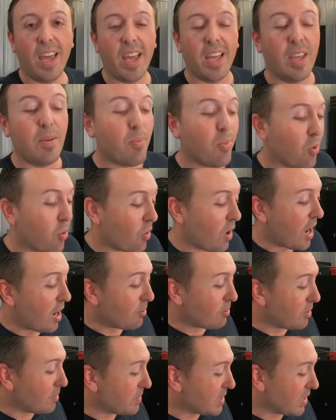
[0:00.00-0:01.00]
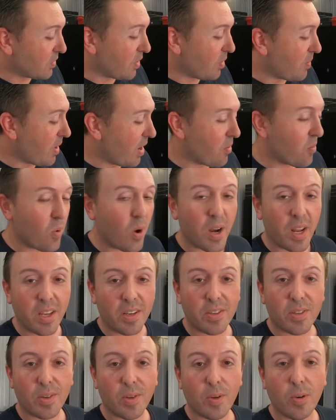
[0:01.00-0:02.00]
any problems that we may run
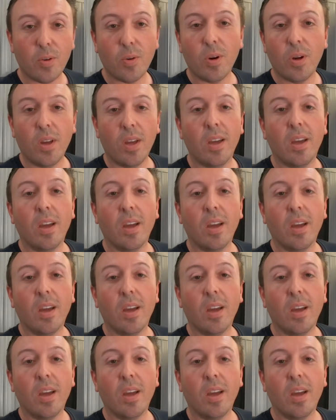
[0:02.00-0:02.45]
into.